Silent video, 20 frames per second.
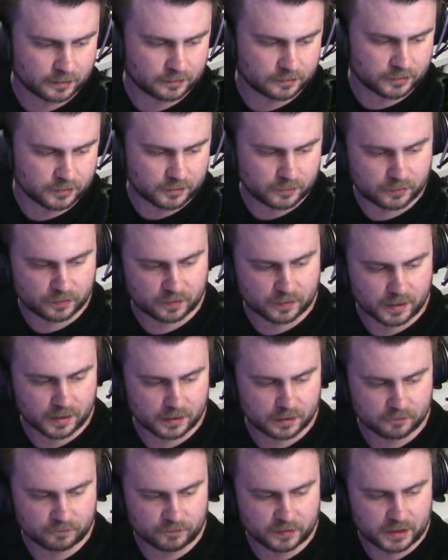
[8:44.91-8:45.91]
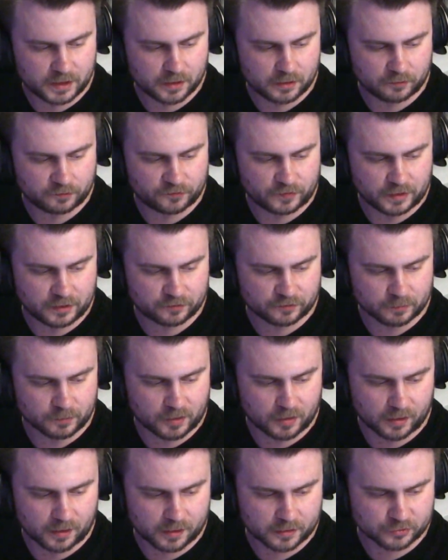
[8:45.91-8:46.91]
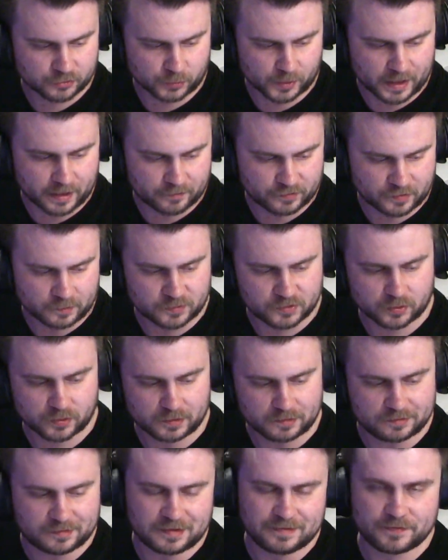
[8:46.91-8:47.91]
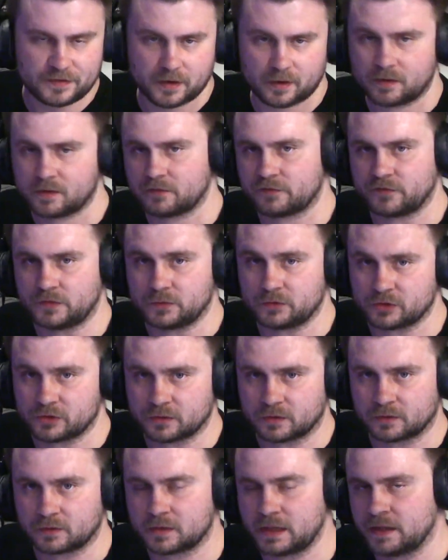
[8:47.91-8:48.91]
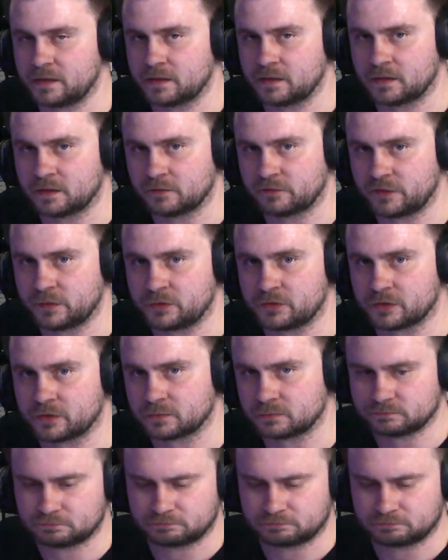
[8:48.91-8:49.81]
Do you think video feed from cars will have some sort of DVR feature in the future?